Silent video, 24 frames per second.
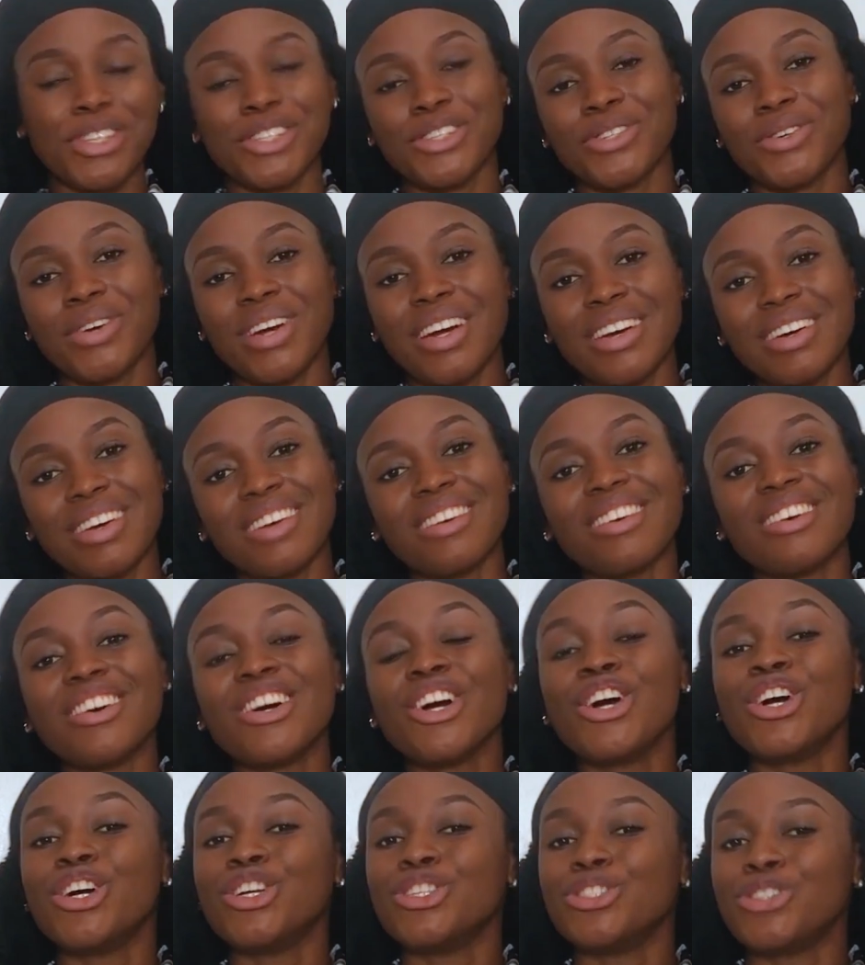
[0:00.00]
with your
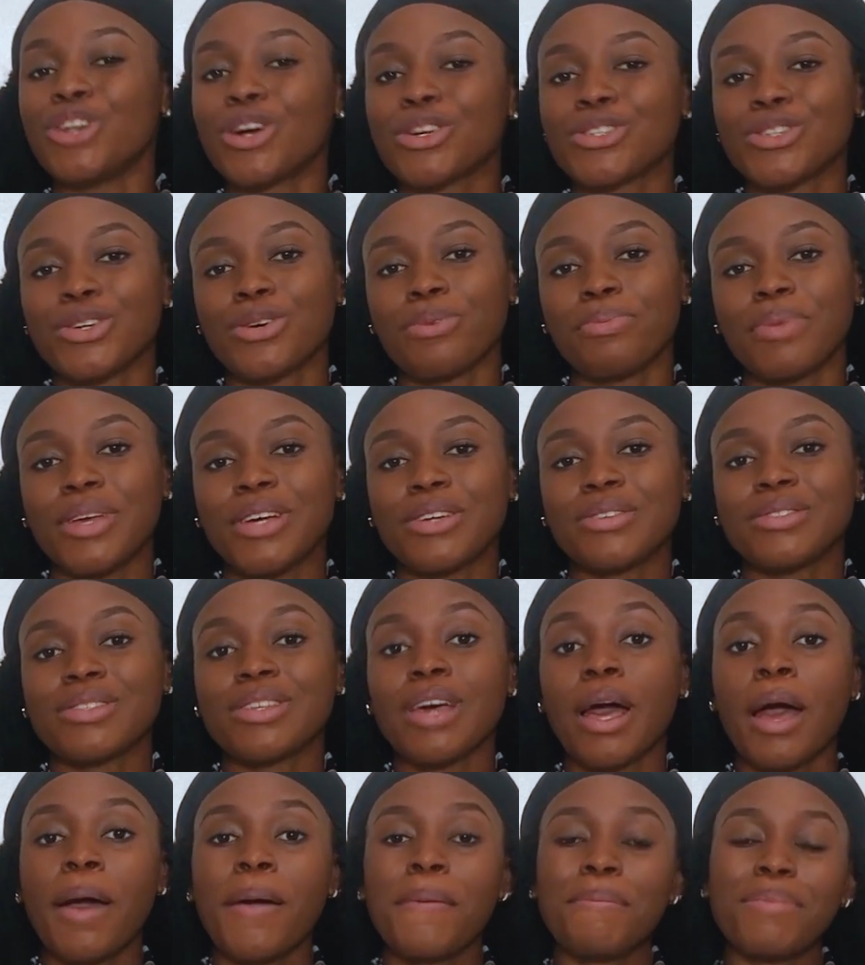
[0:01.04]
anchor, Dr.
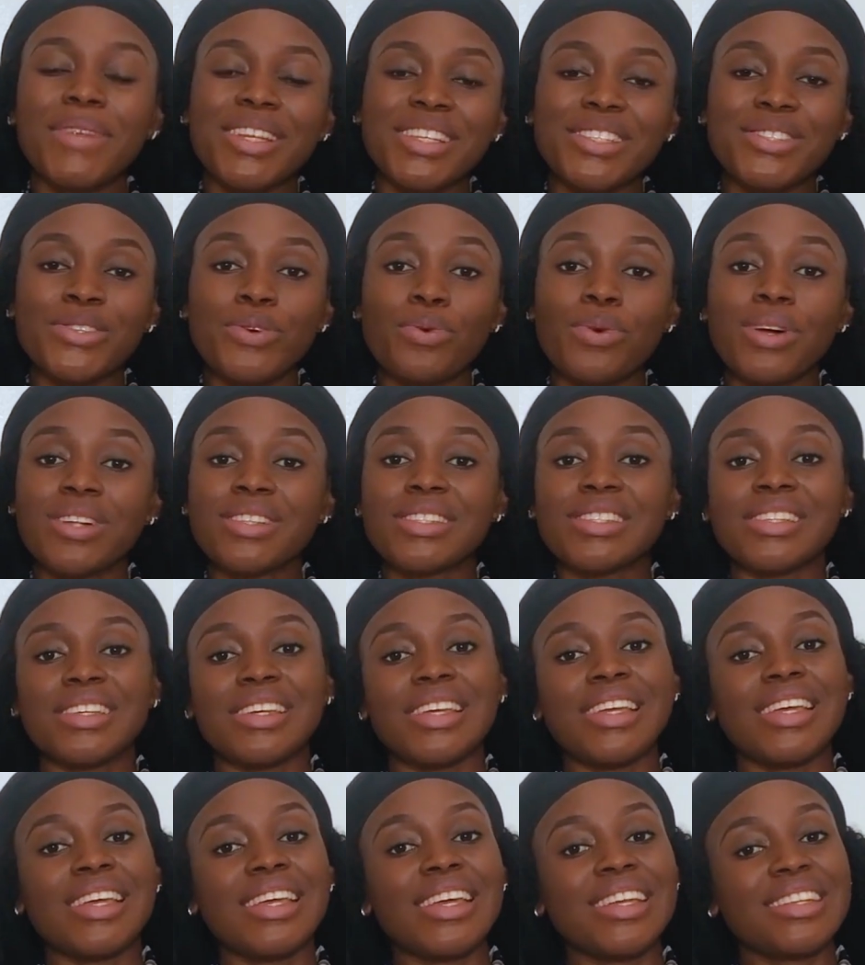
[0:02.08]
OBeLs. Please do well to
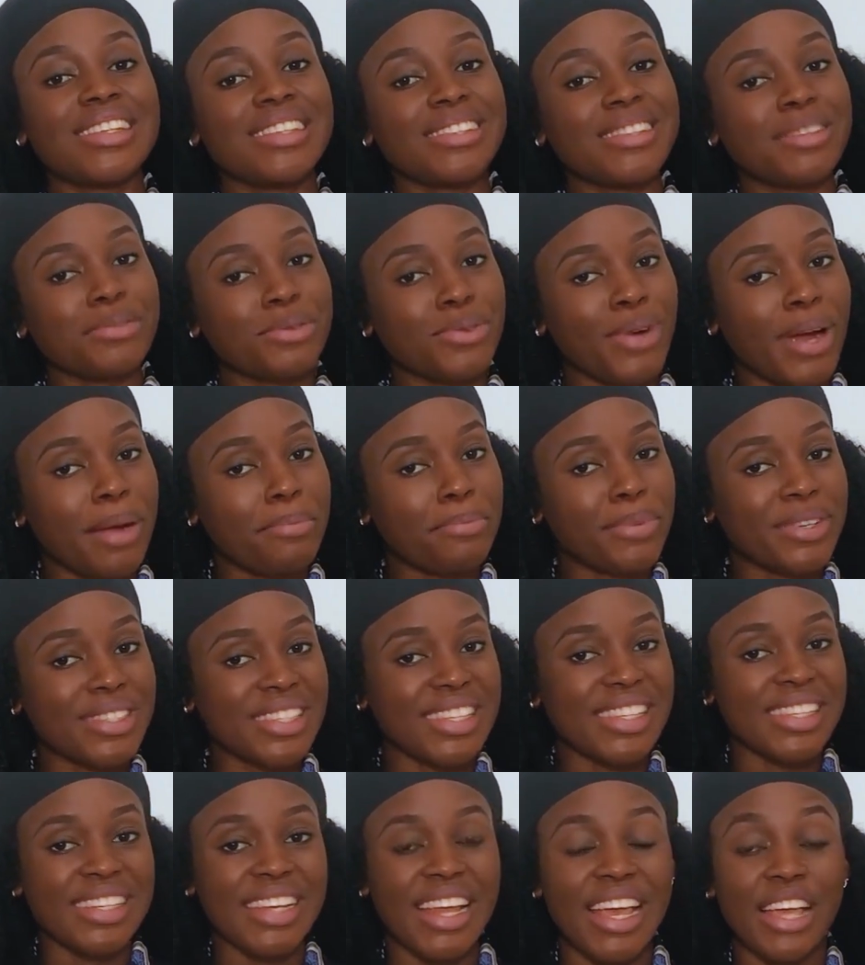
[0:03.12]
hit the subscribe
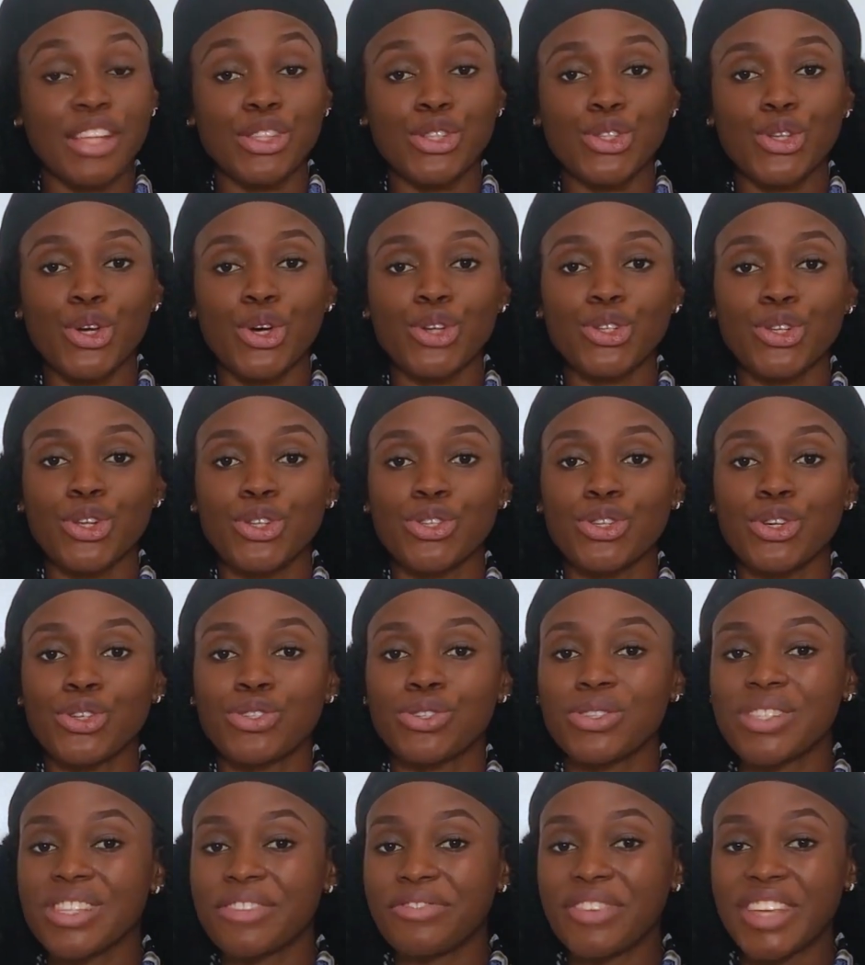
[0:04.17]
button and turn on your
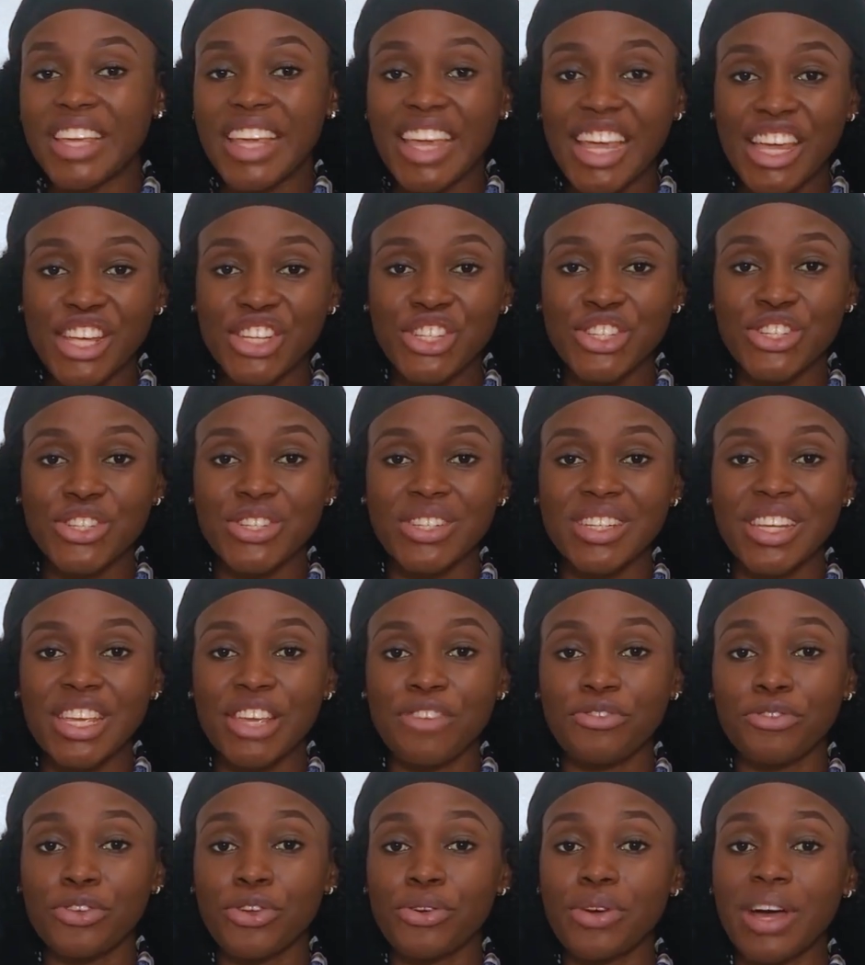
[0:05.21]
notification
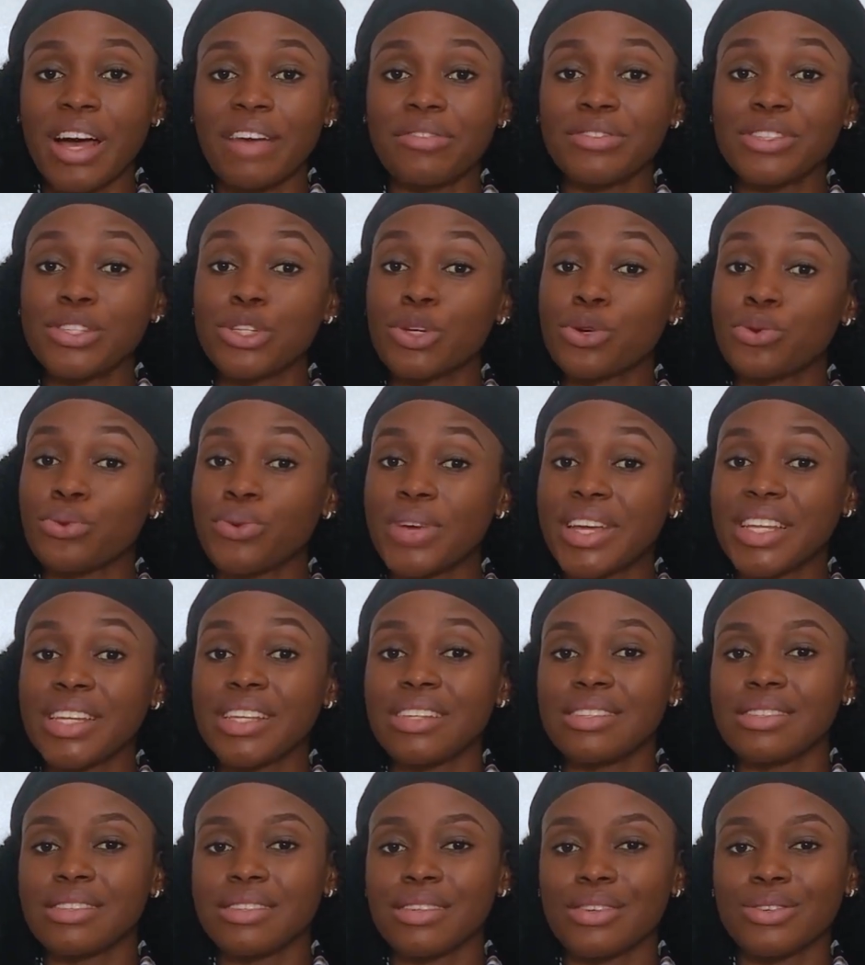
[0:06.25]
if you haven't
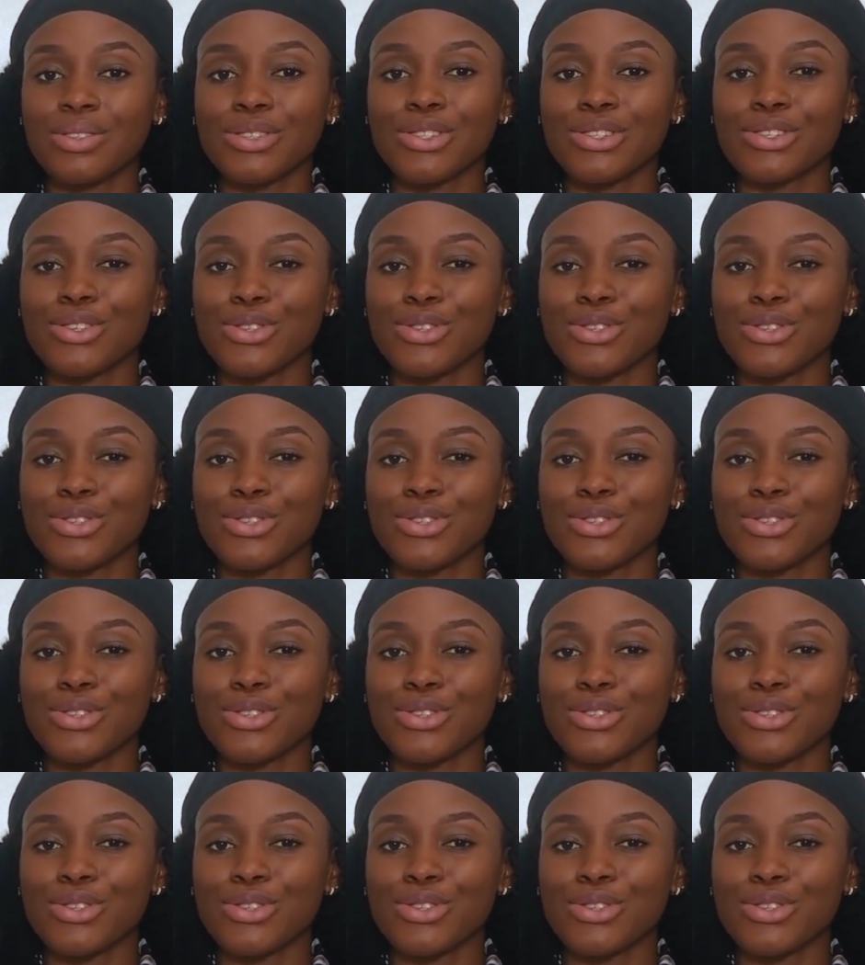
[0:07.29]
already done